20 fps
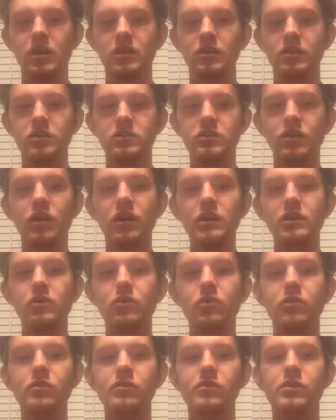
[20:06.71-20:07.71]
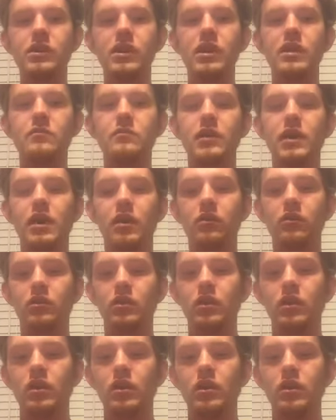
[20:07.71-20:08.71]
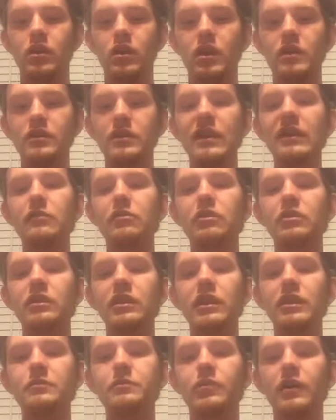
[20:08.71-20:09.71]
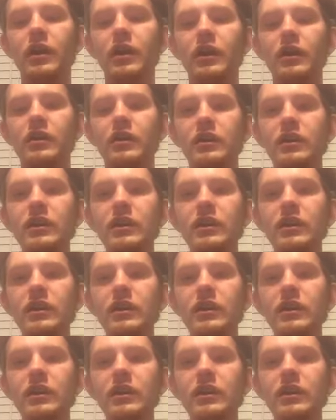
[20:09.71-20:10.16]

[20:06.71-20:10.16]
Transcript: The Dark Order came out, and they were led by